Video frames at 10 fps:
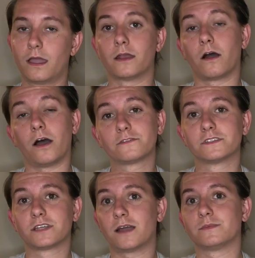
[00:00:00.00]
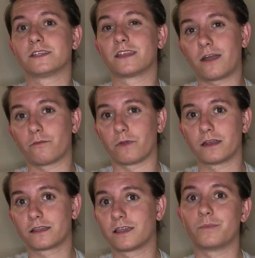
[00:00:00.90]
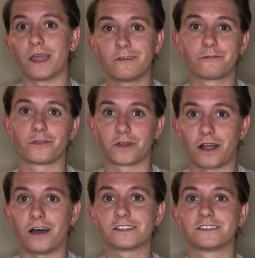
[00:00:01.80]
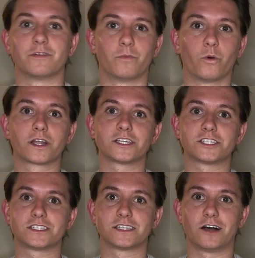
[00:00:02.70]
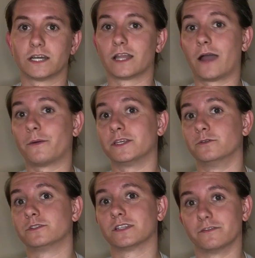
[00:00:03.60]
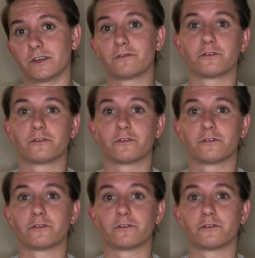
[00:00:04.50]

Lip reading: and oftentimes that rent can pay for the cost of the mortgage itself, allowing you to live there for